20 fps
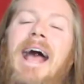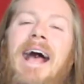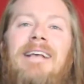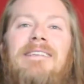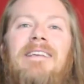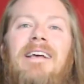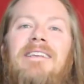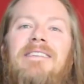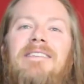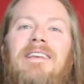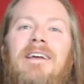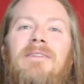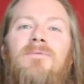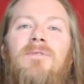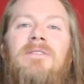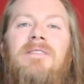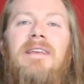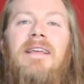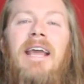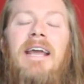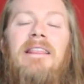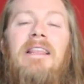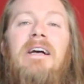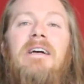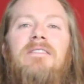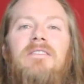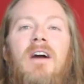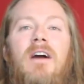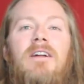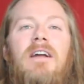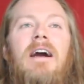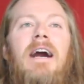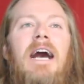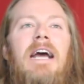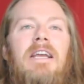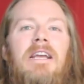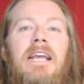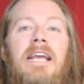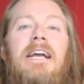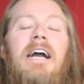As I said, once again, donka,
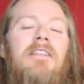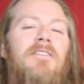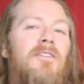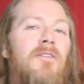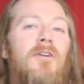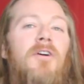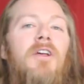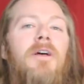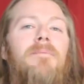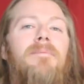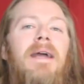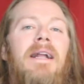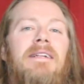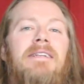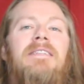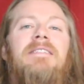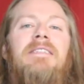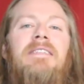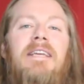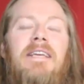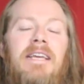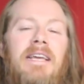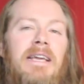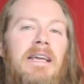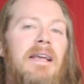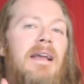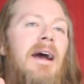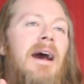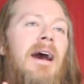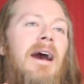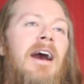arigato, merci.